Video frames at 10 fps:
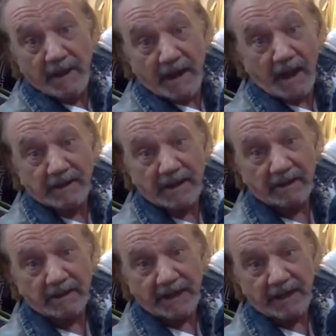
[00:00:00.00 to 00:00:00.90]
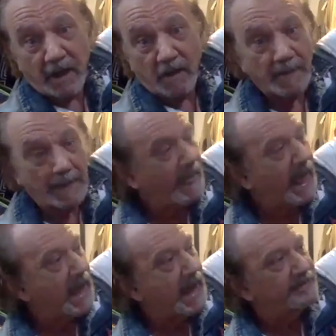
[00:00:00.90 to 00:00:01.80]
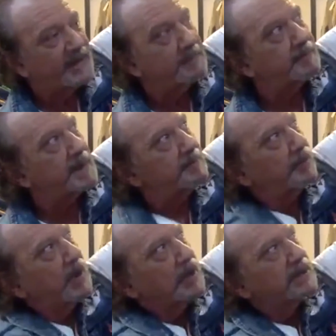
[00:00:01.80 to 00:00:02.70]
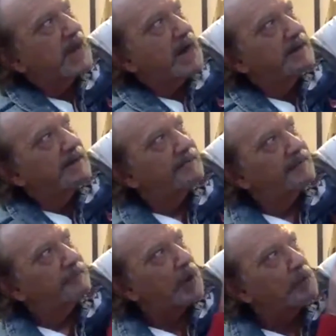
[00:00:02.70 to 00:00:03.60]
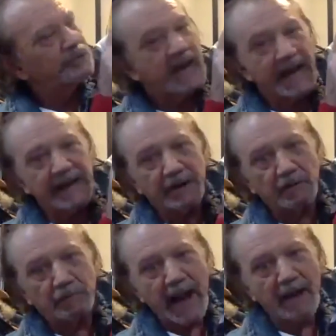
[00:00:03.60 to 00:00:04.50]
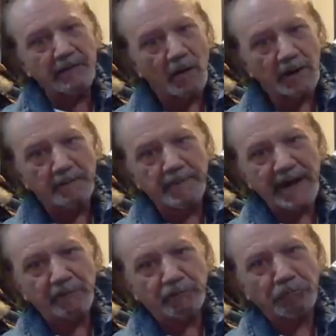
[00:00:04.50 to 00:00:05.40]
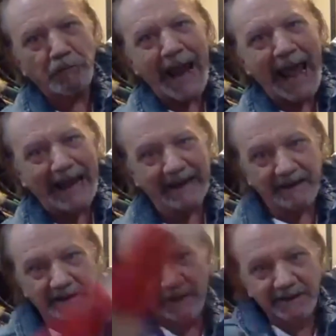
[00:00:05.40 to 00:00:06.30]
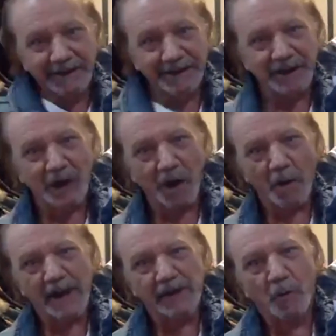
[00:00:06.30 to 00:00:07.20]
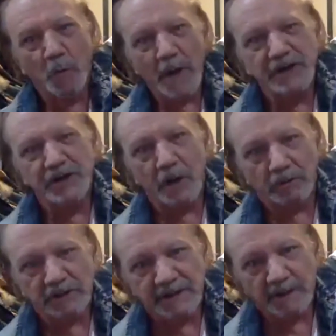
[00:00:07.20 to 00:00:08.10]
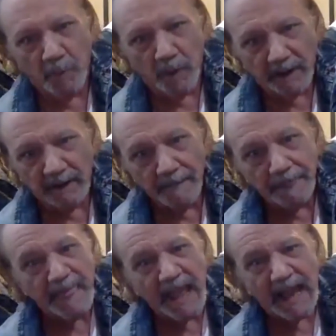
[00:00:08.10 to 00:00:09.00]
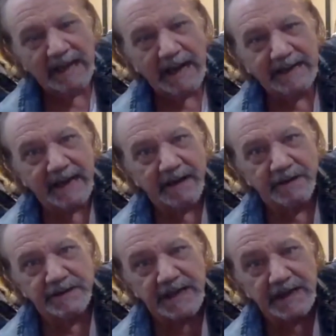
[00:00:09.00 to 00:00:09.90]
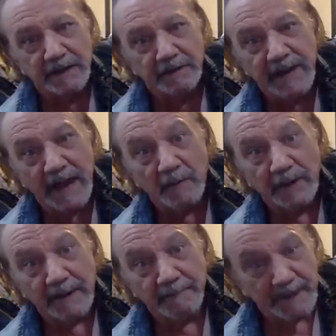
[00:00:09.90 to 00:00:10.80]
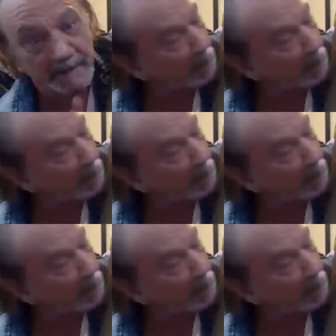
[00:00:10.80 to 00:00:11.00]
a little, you know, and they'd be kind of rotating around on a big rack, you know, in a window somewhere. And I guarantee you that would get people